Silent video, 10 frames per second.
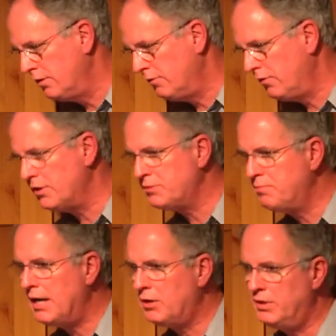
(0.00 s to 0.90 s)
for this
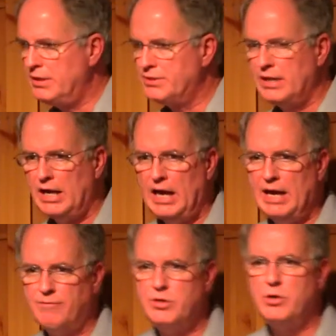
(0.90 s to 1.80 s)
banquet is I
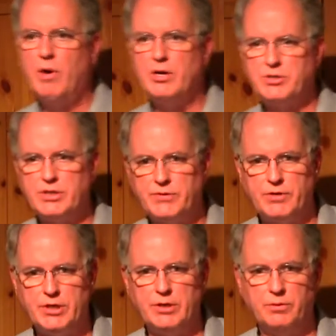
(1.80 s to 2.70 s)
have two questions for
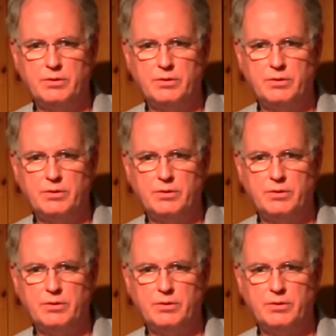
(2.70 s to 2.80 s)
you.